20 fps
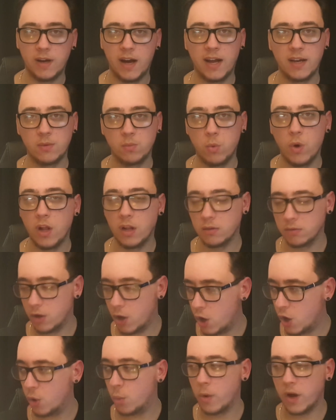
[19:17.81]
and will
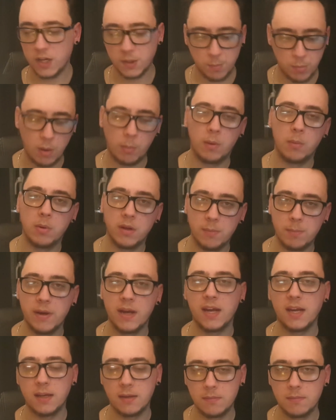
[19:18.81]
always probably
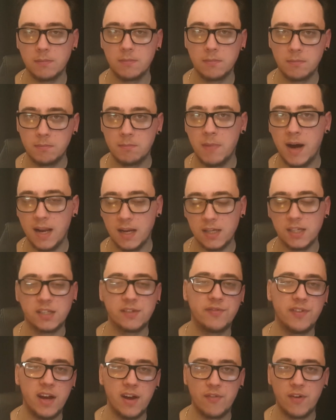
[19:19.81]
be my
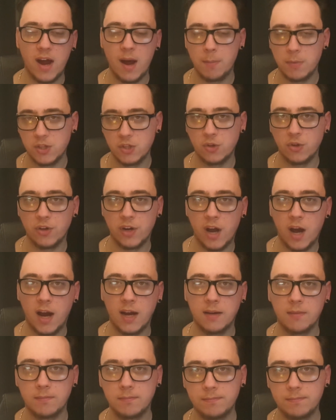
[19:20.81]
least favourite episode 9.